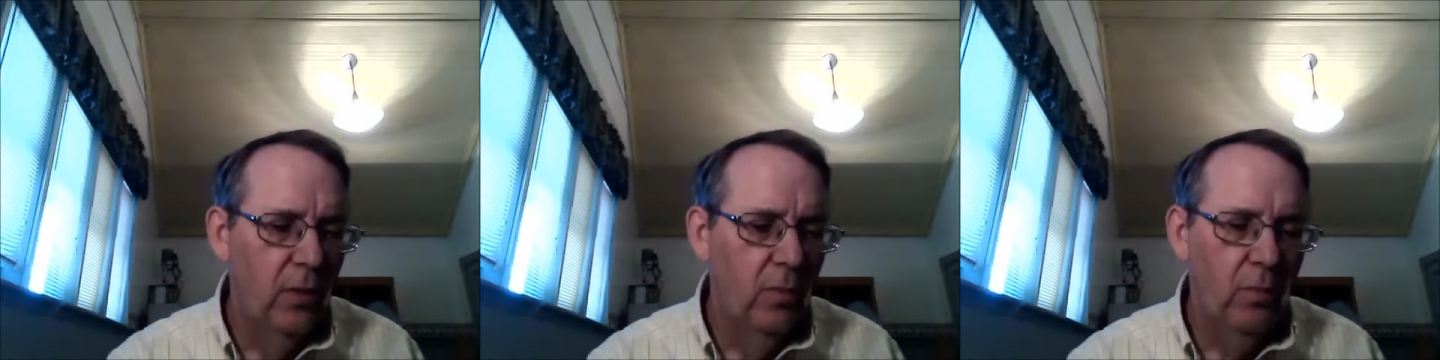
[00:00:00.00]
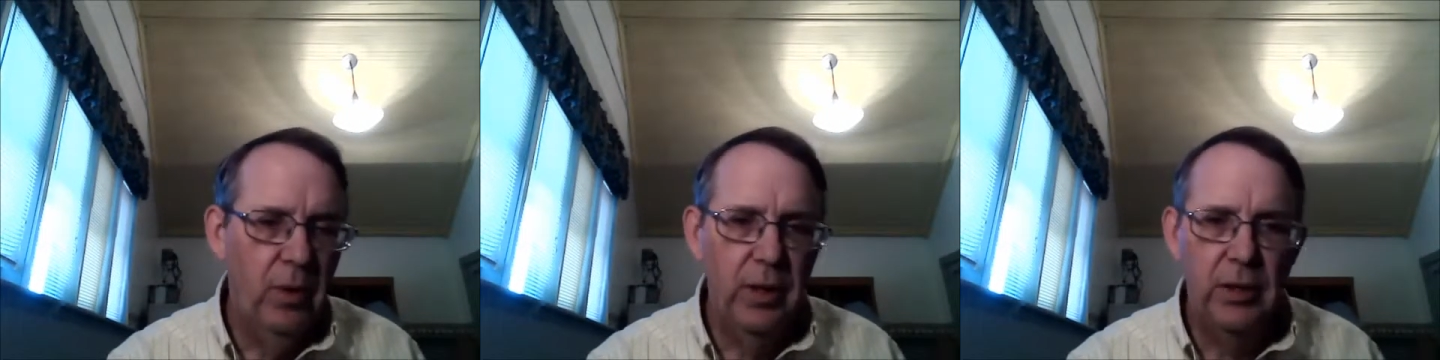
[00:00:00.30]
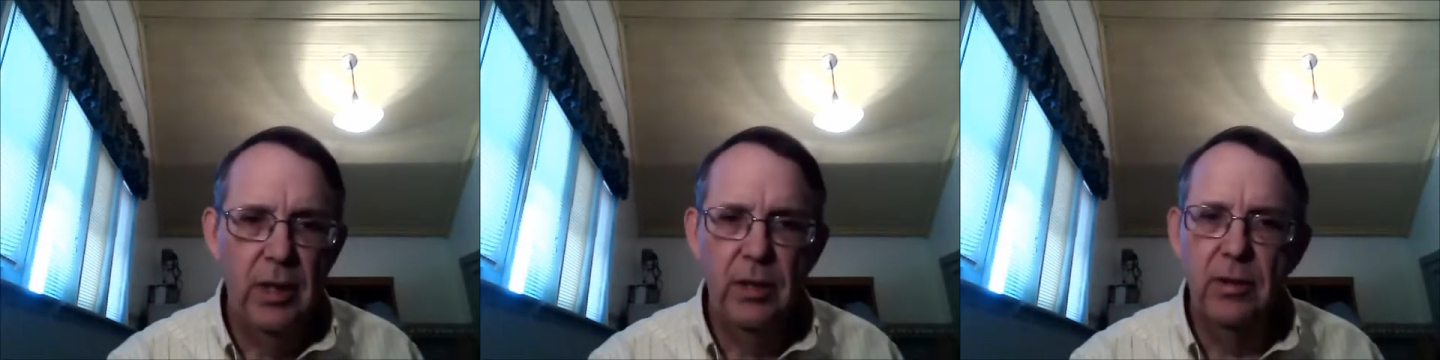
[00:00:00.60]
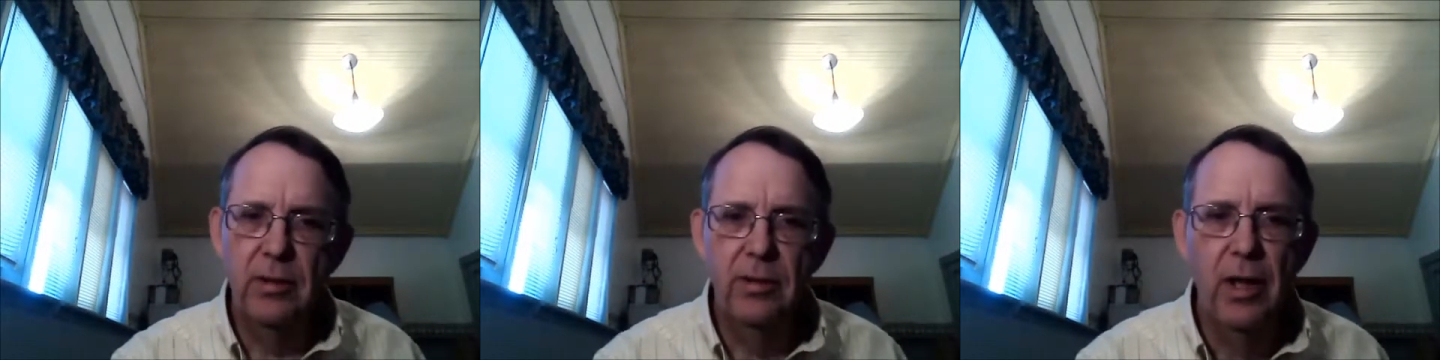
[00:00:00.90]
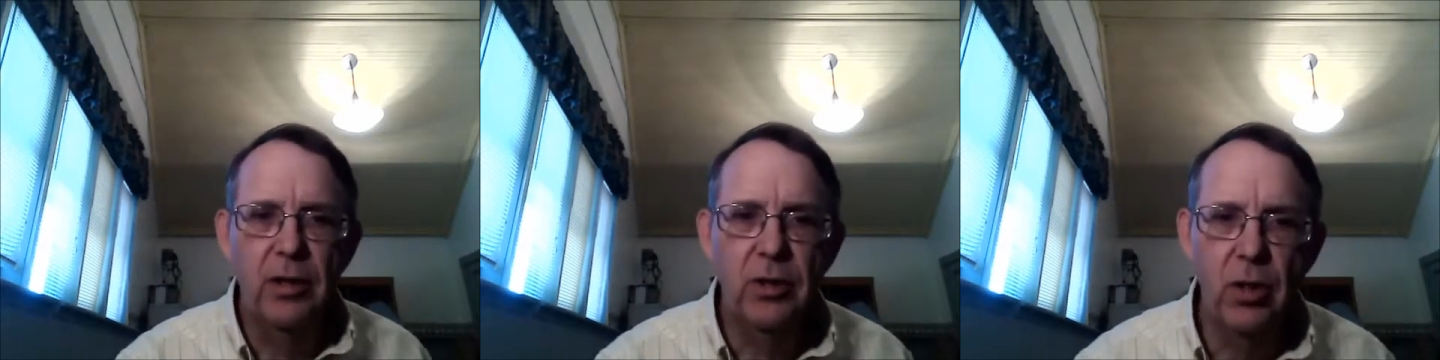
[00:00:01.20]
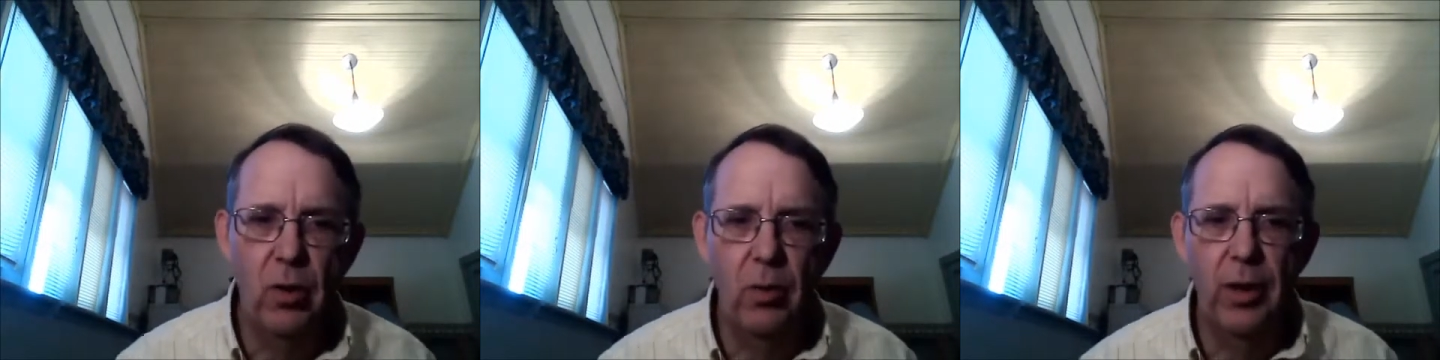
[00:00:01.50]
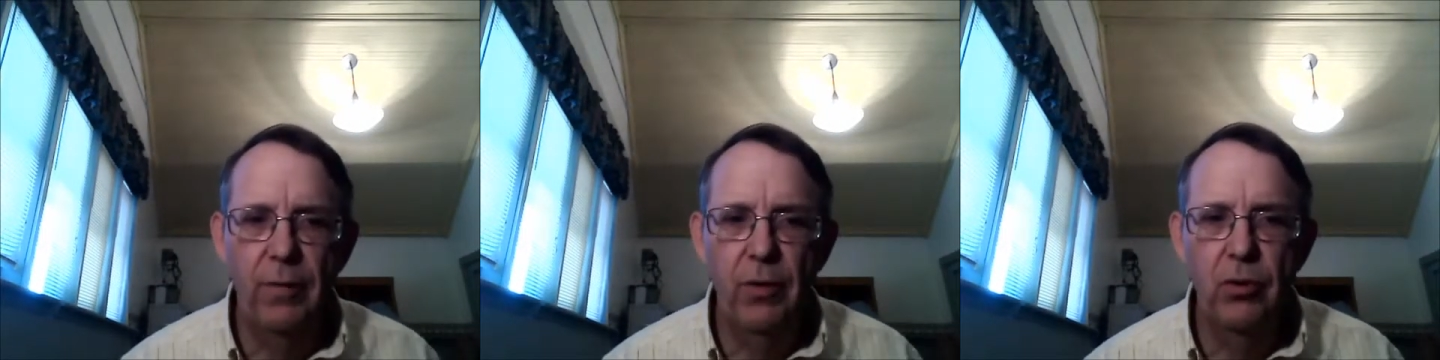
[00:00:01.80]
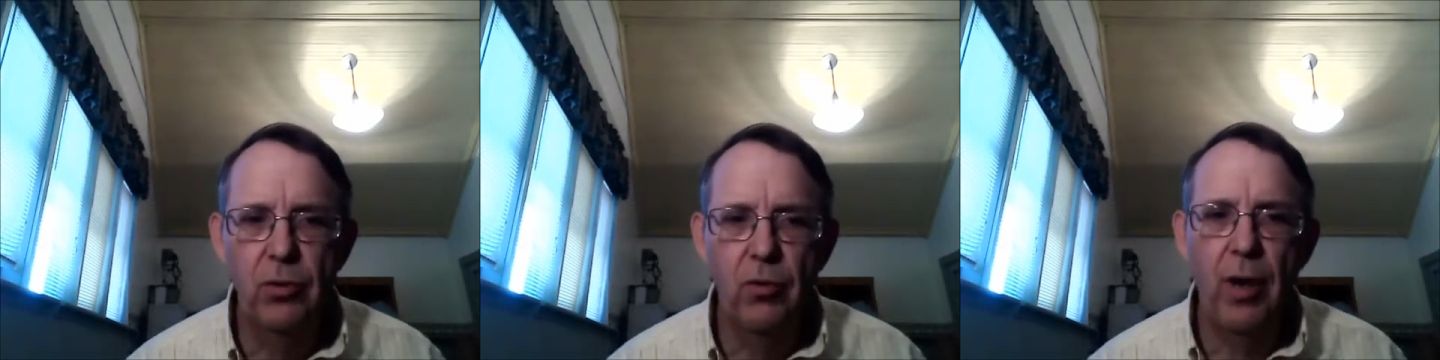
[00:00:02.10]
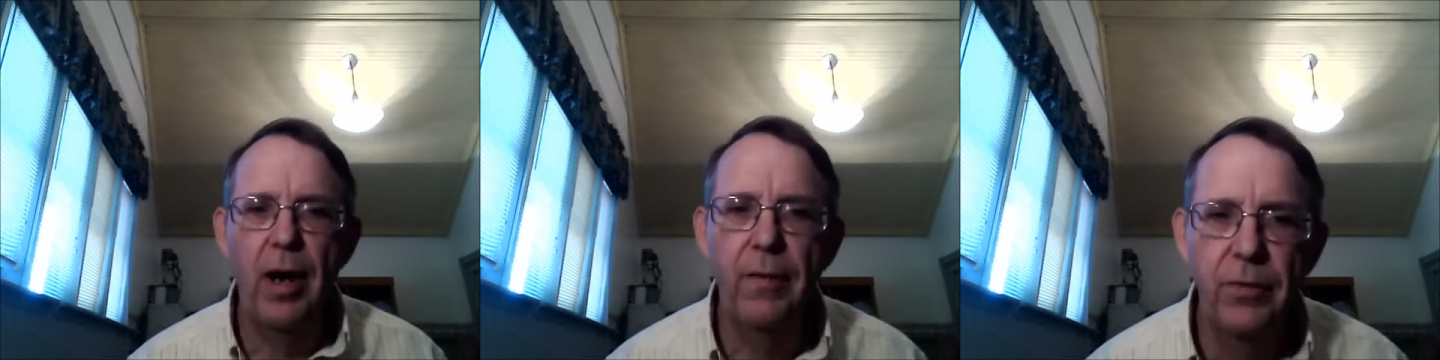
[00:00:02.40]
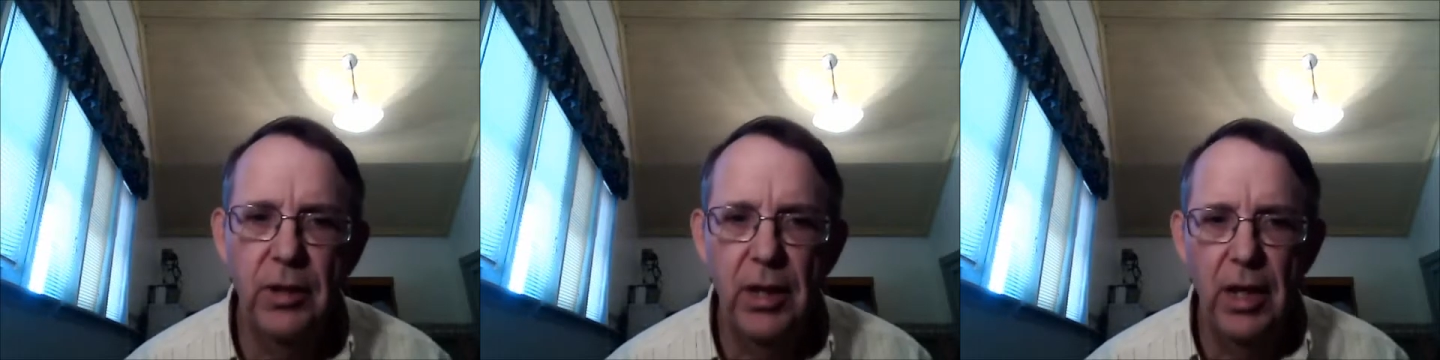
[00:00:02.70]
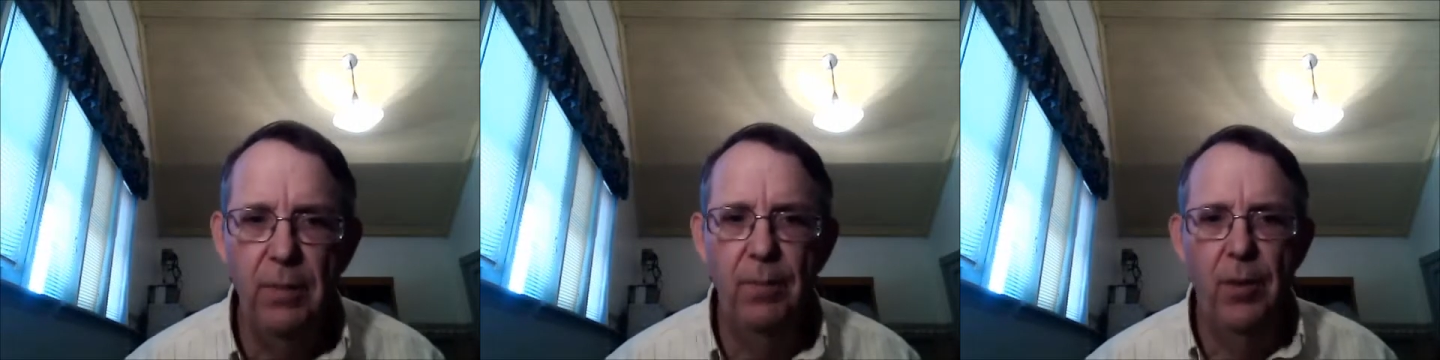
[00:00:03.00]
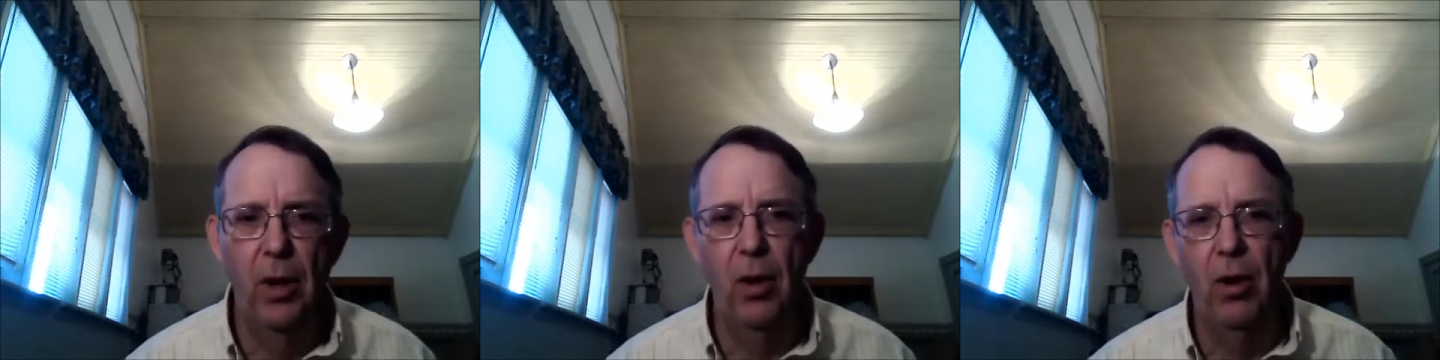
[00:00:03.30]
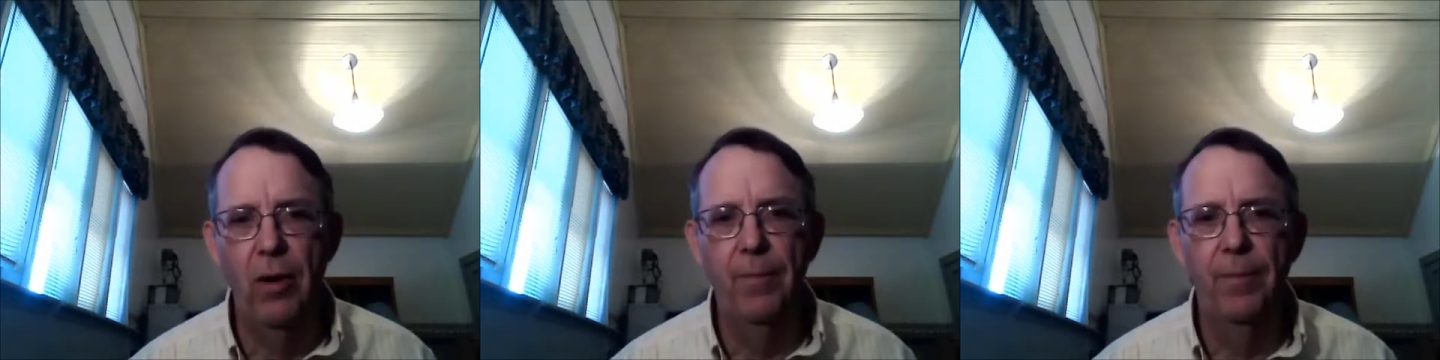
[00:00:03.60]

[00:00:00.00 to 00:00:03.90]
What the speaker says: But he says, not so if you strive to keep the law.